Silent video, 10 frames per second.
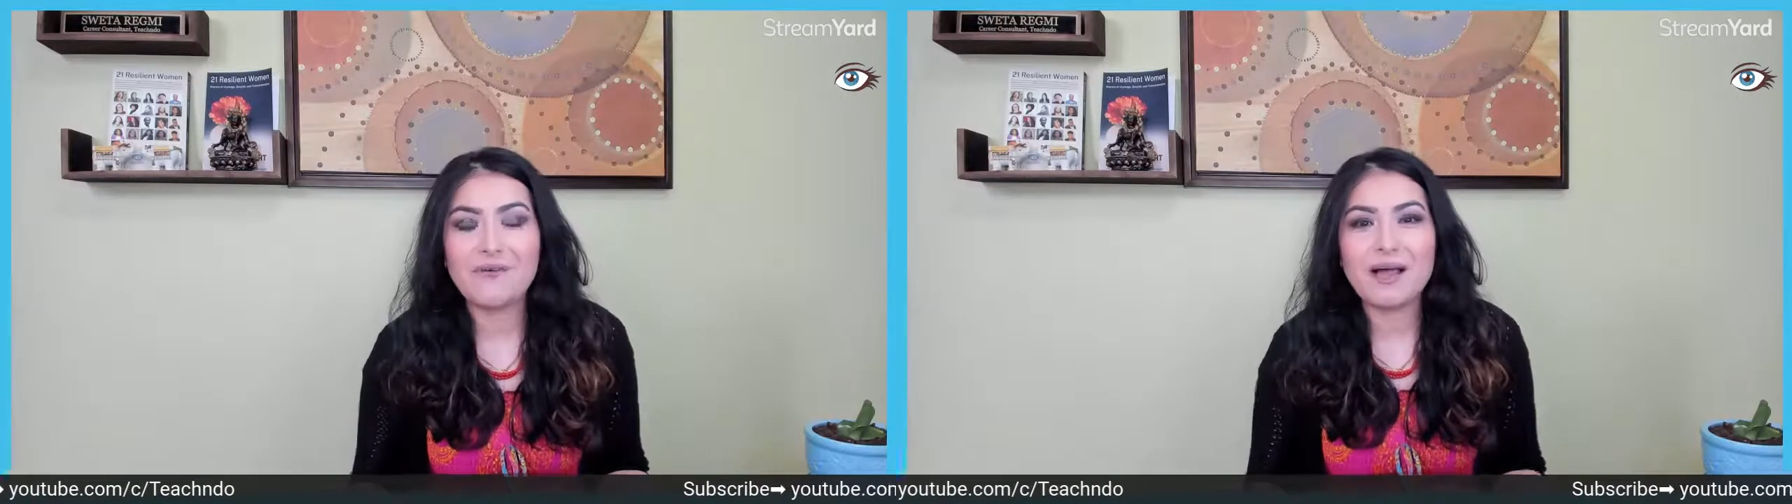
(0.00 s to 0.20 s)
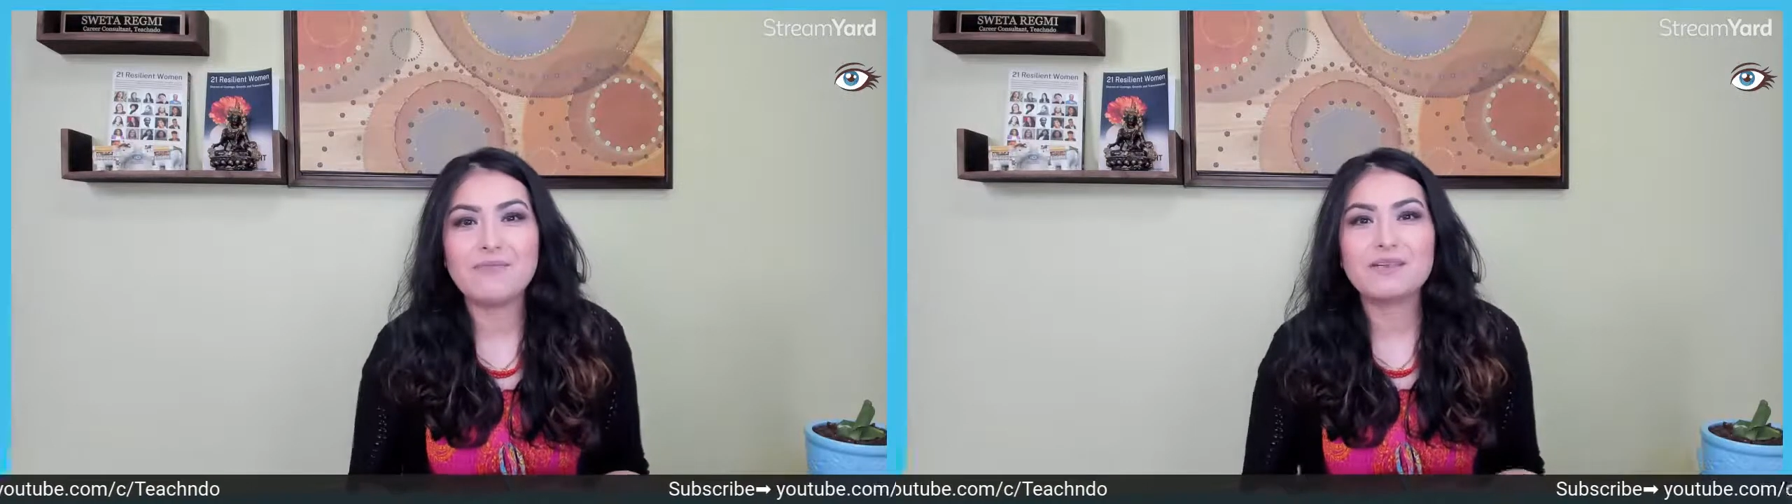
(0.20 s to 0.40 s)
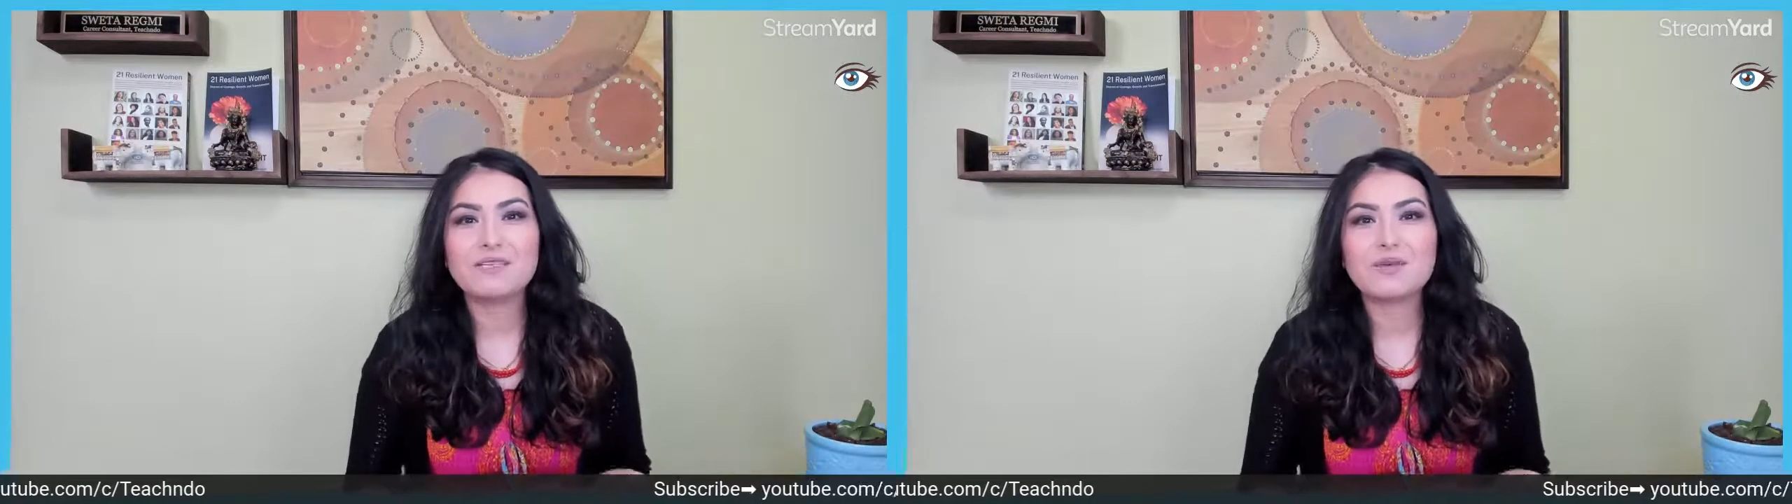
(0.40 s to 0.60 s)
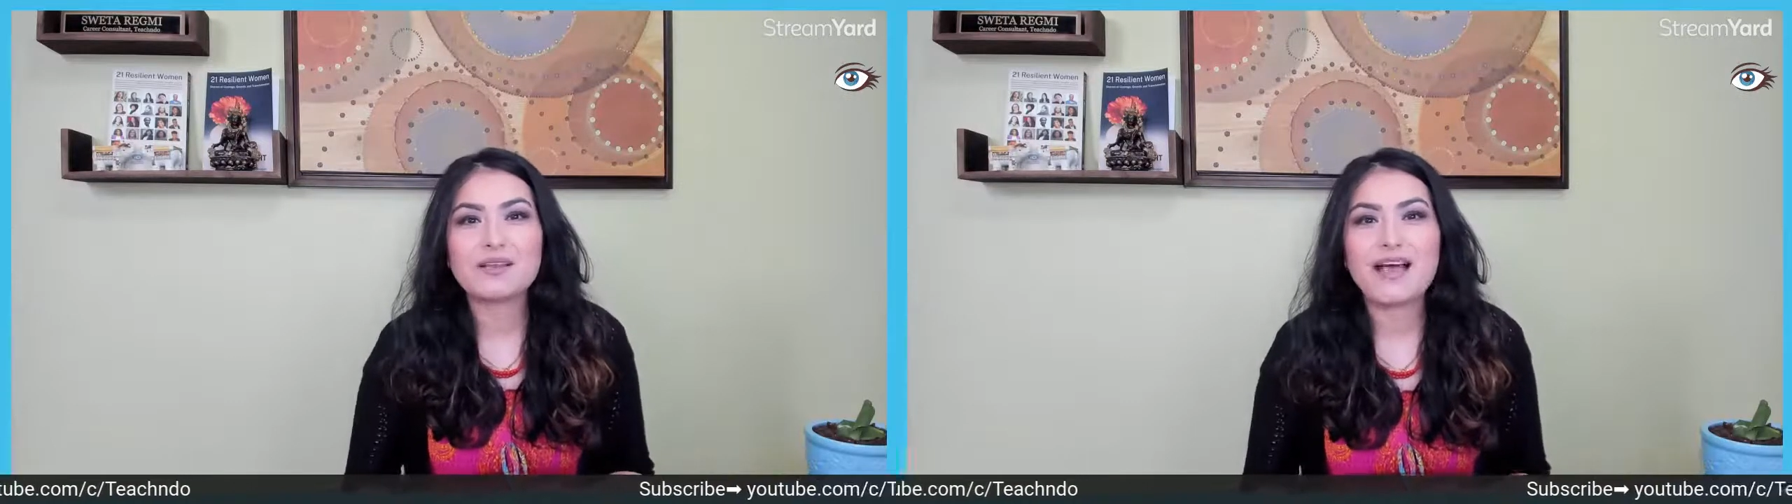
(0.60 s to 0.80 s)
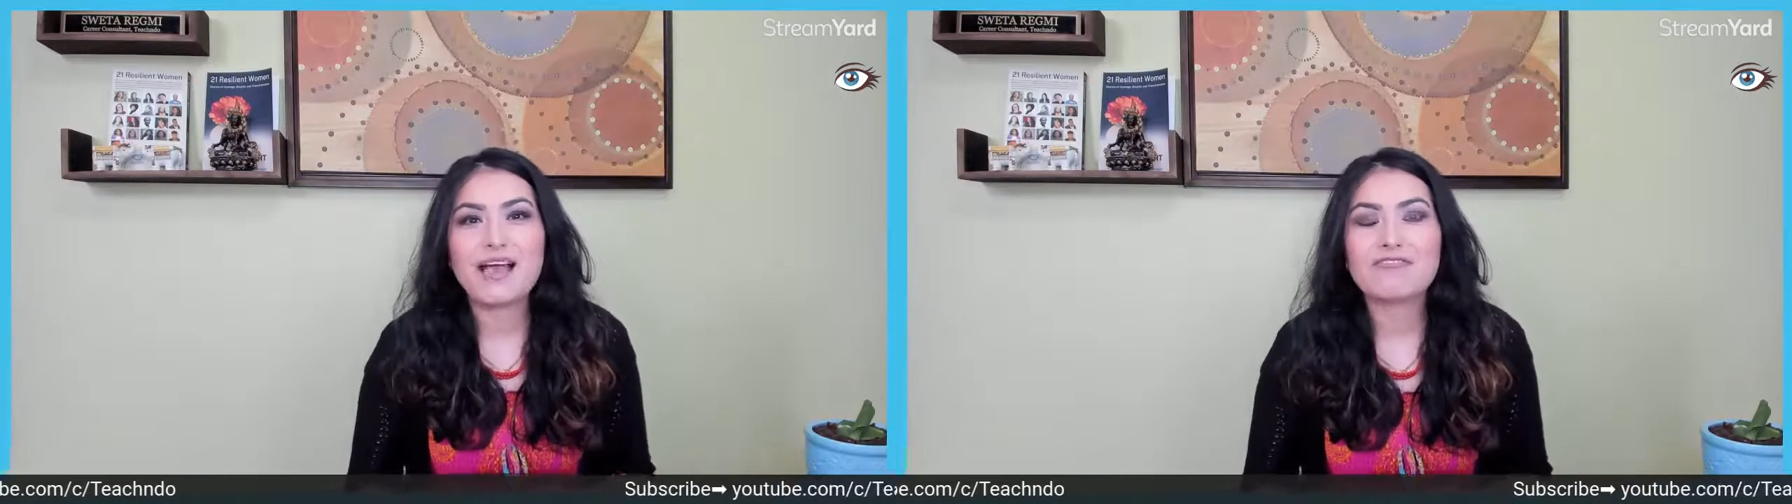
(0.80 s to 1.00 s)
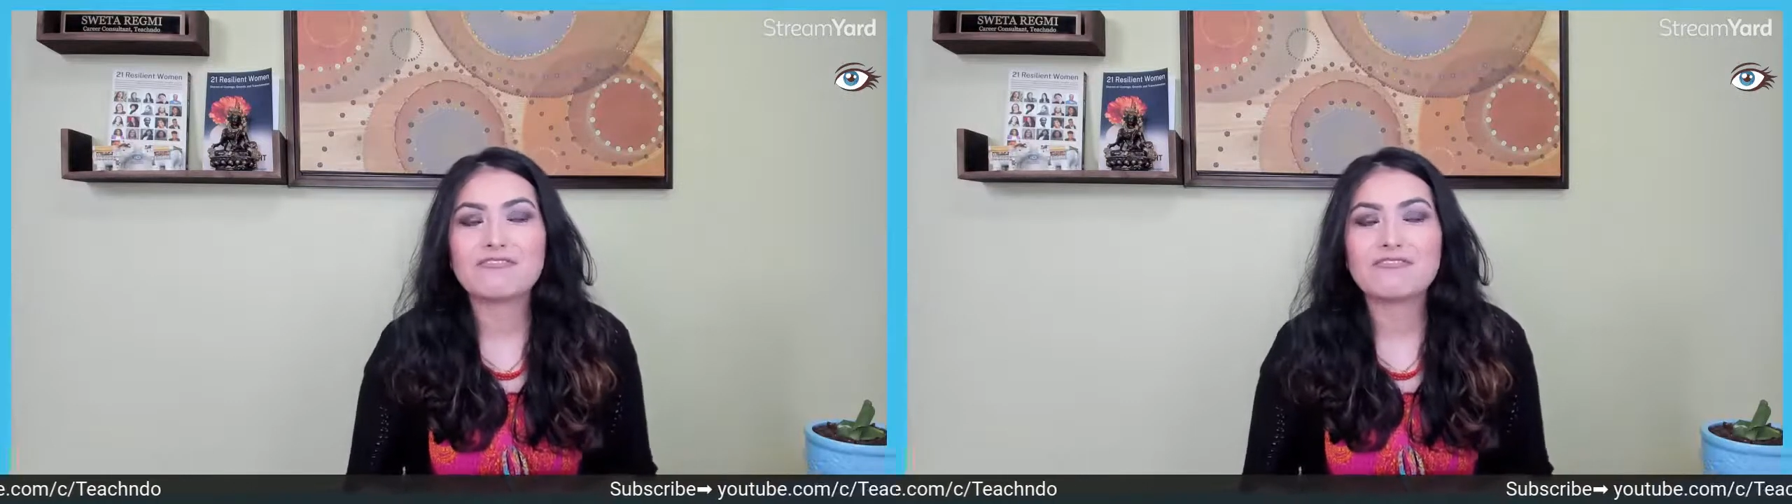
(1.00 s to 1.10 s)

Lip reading: I've been doing live